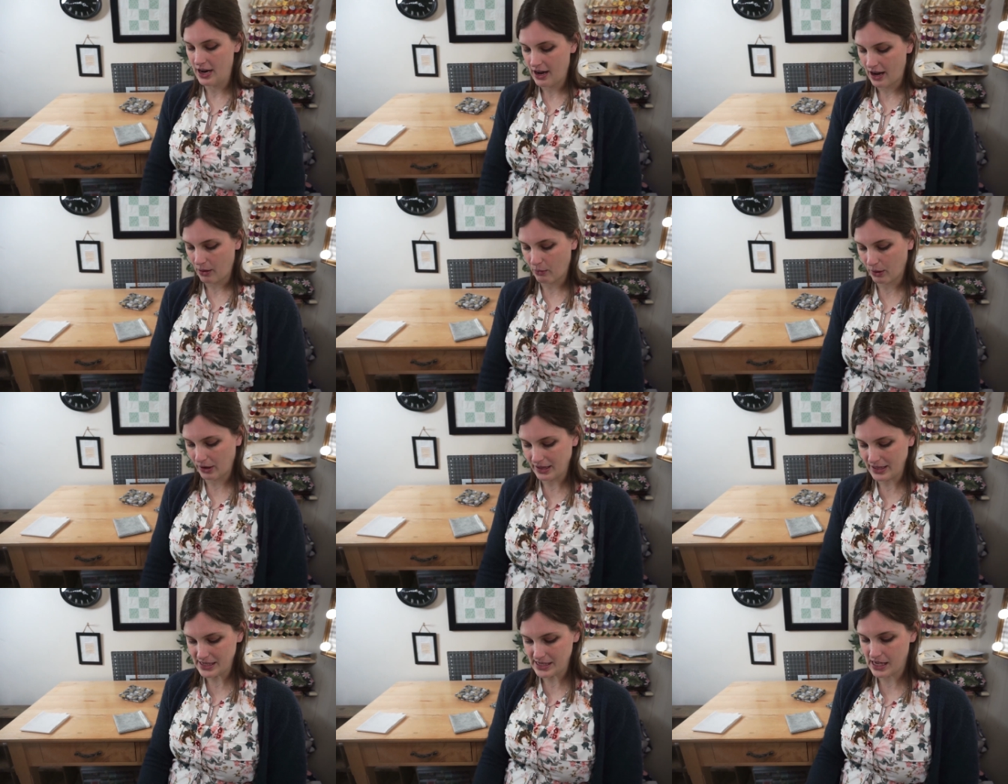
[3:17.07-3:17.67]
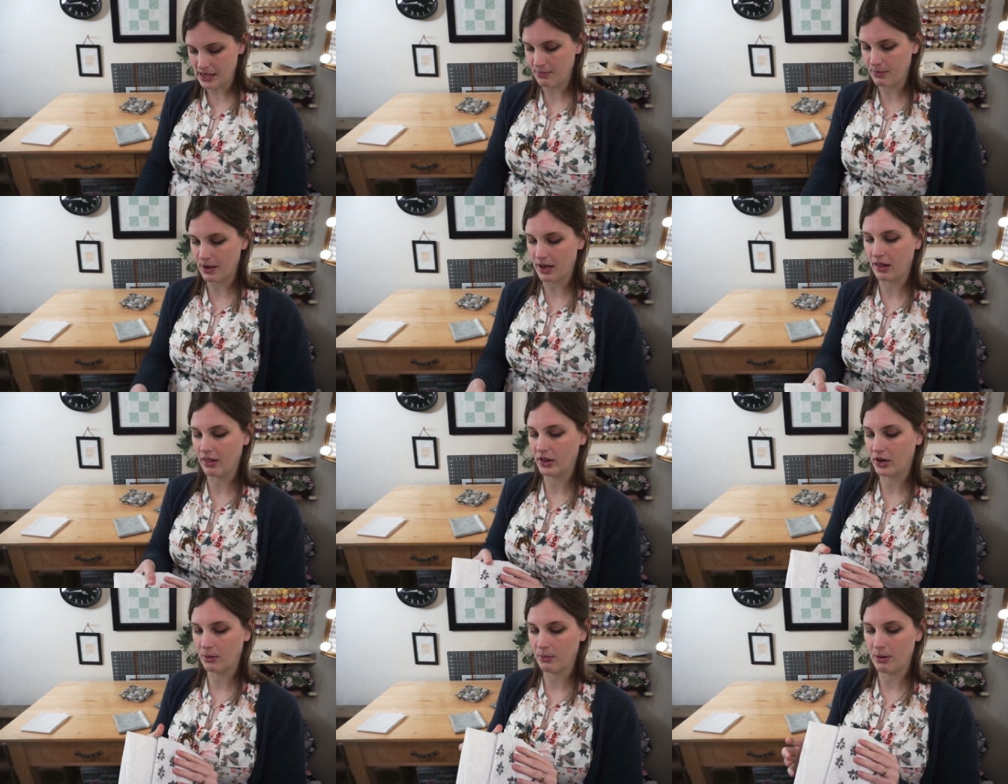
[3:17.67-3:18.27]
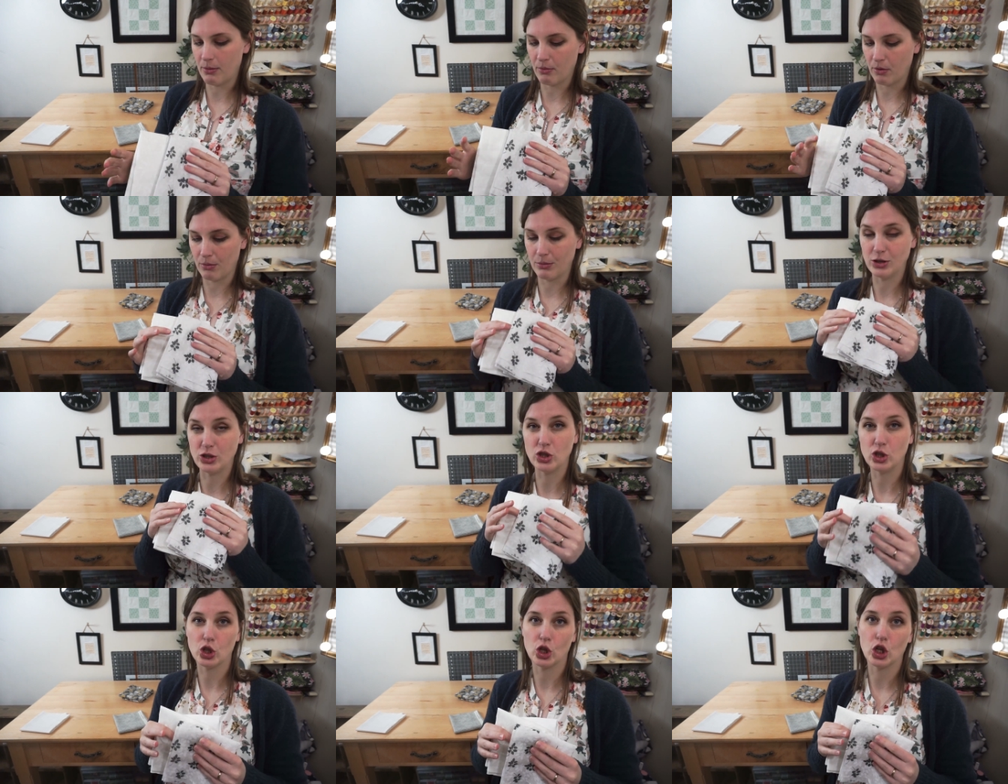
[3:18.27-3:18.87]
I wanted to keep it a little bit more
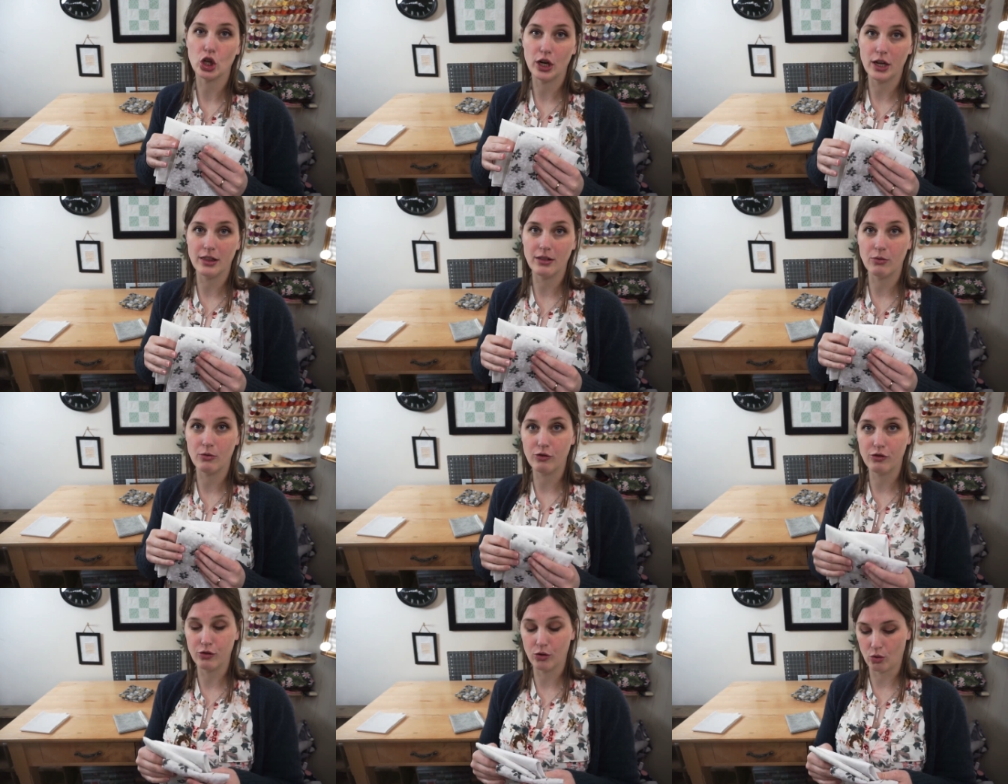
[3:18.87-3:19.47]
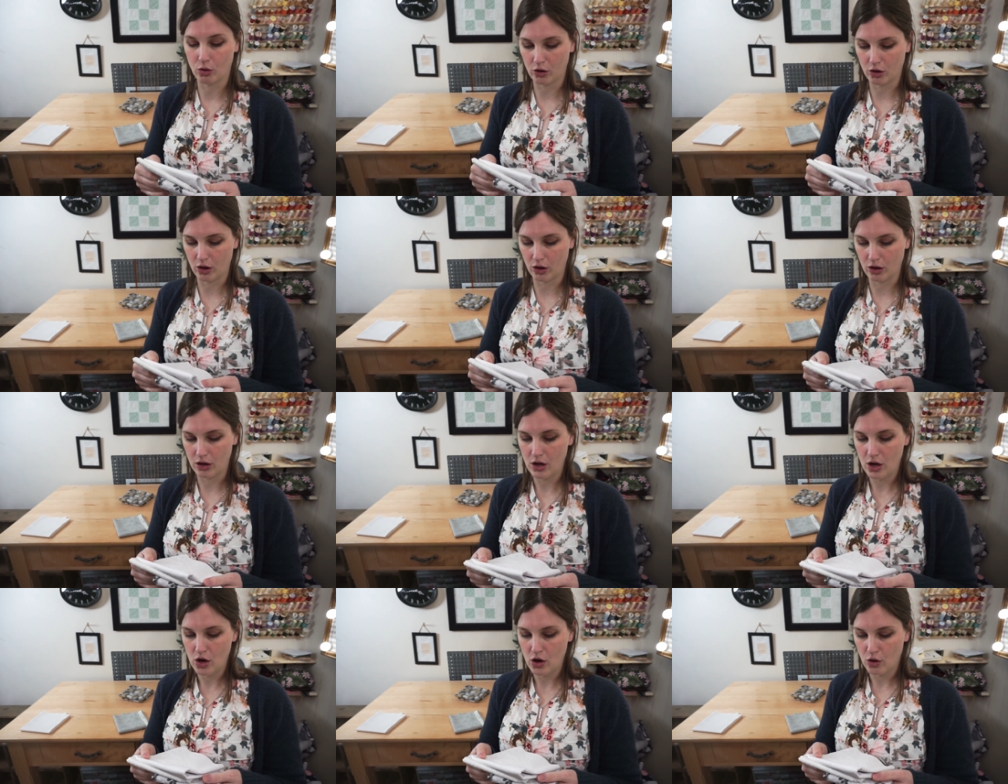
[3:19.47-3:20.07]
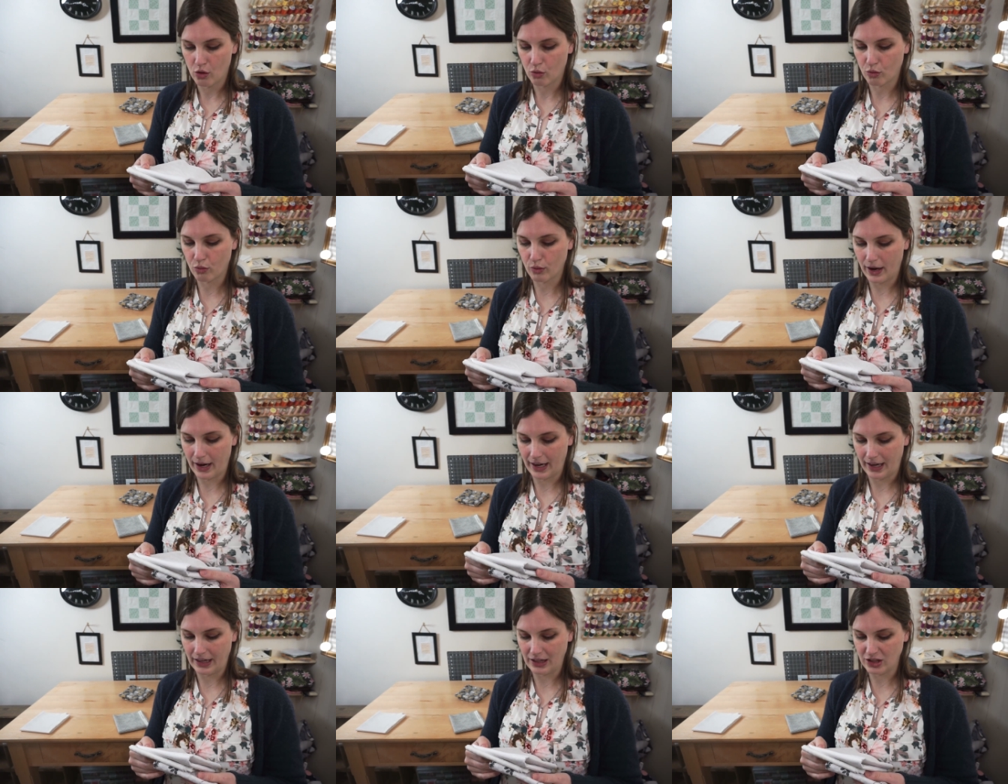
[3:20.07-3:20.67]
mature in the floral
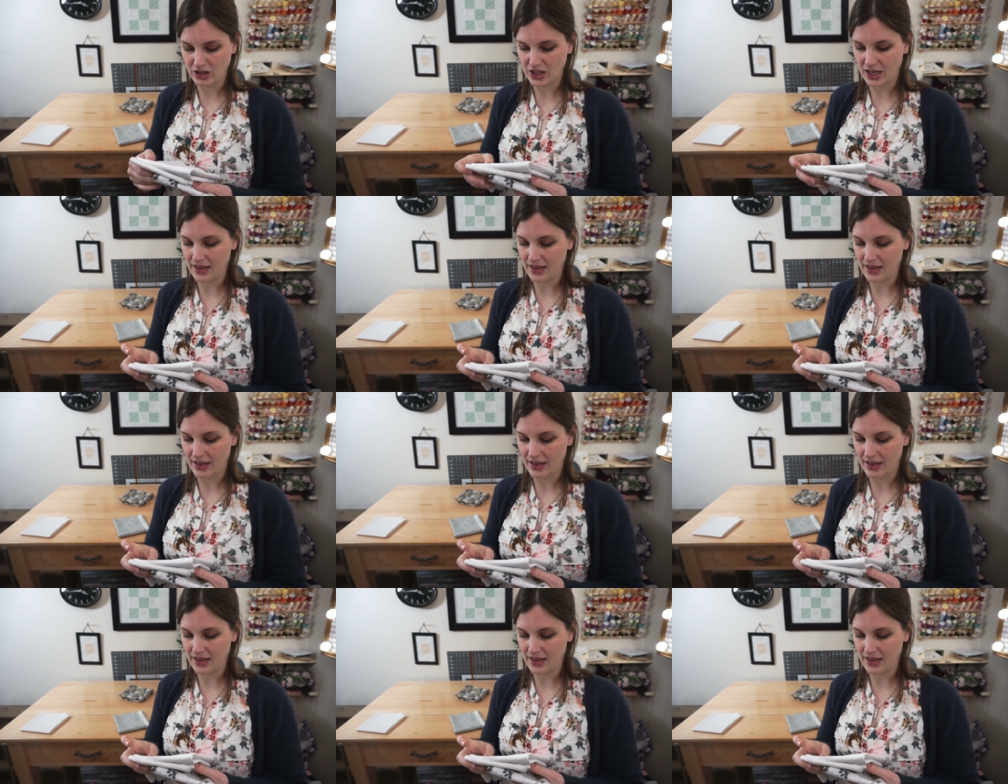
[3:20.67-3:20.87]
range.